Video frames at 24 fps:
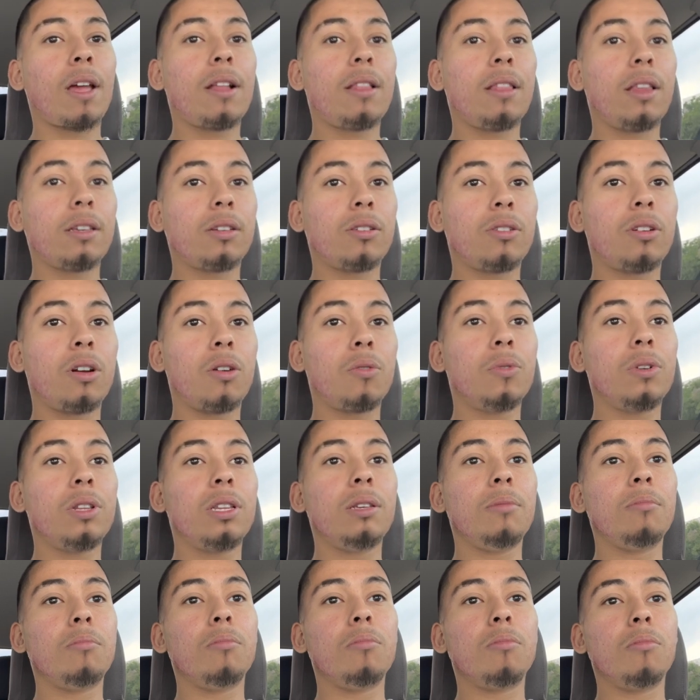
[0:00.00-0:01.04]
Like, you're not really,
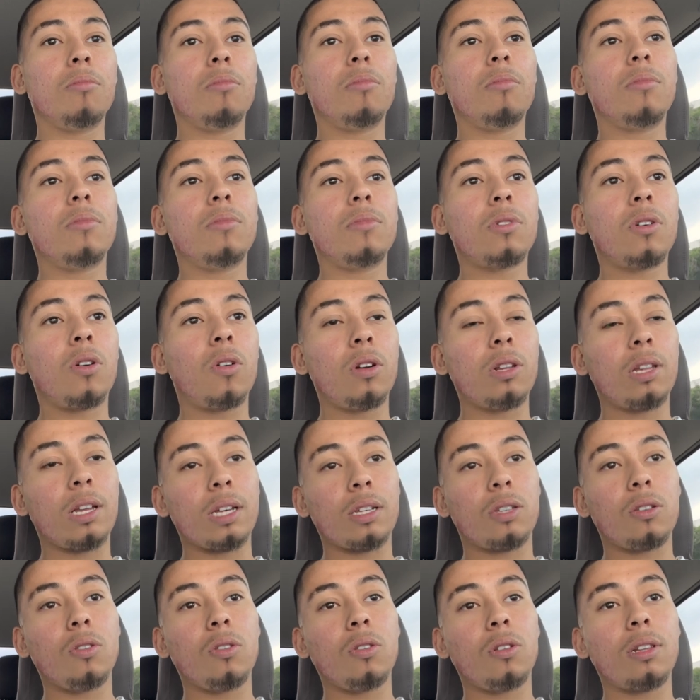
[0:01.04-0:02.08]
or
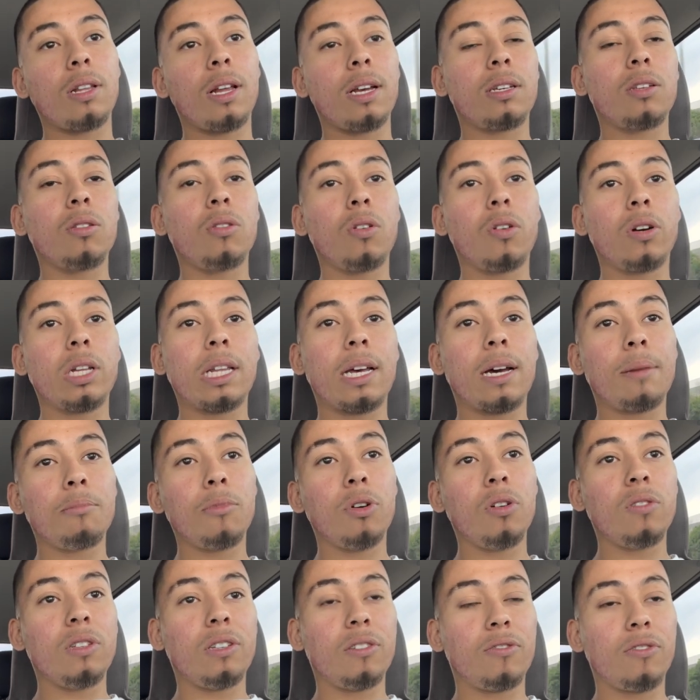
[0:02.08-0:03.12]
like, you know, in that
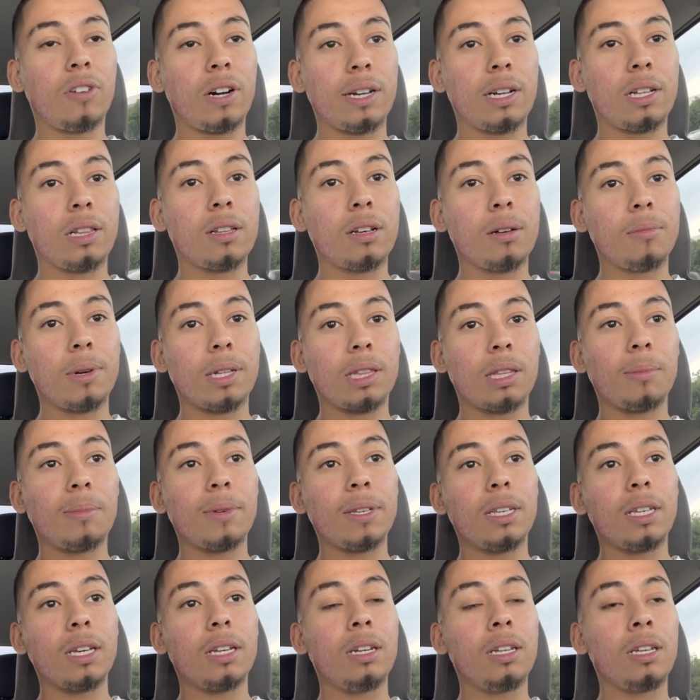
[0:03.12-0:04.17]
movie Fight Club, at the
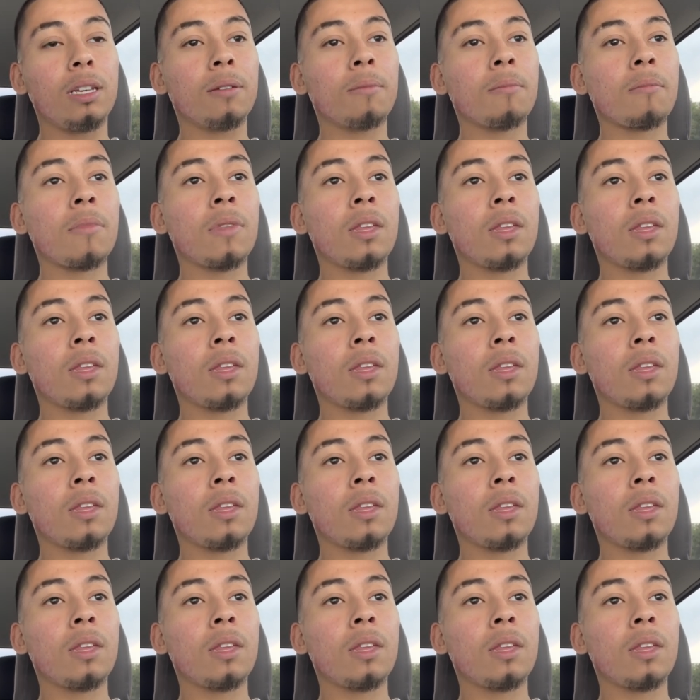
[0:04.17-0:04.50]
beginning,